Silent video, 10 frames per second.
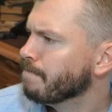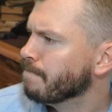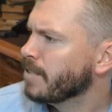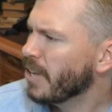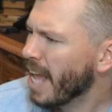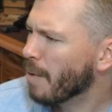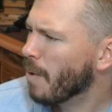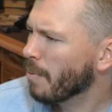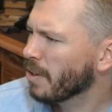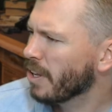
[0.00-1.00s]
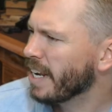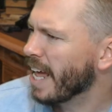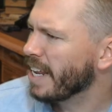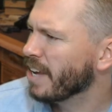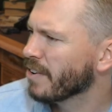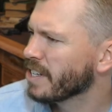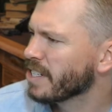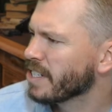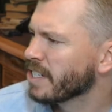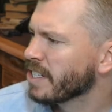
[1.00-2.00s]
so yeah, what we're looking at here
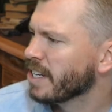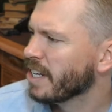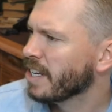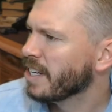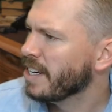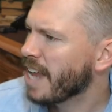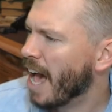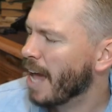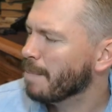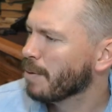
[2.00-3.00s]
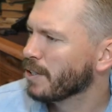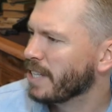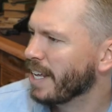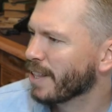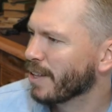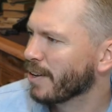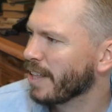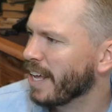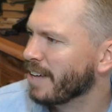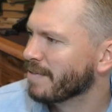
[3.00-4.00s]
is not
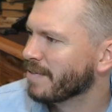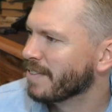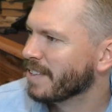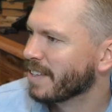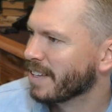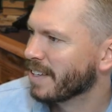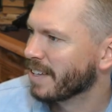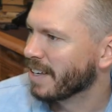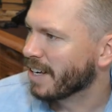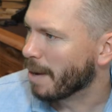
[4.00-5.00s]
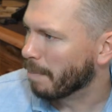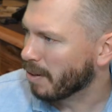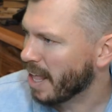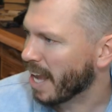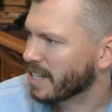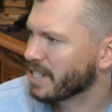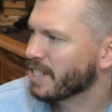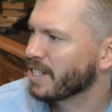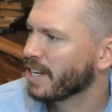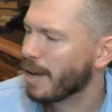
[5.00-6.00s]
particularly
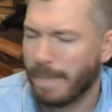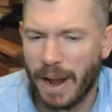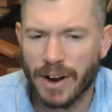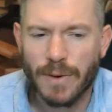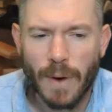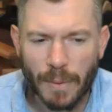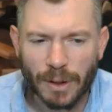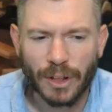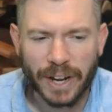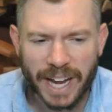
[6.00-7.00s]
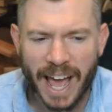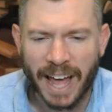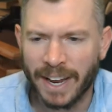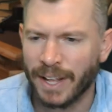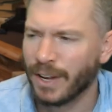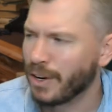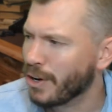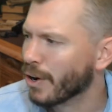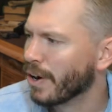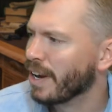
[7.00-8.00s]
complex compared to what we're looking at
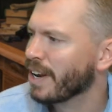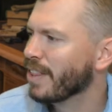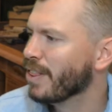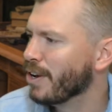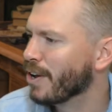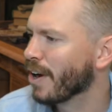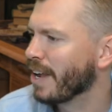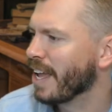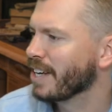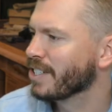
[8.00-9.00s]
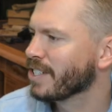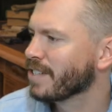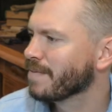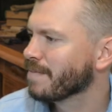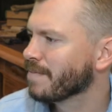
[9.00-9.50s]
during the Dark Ages.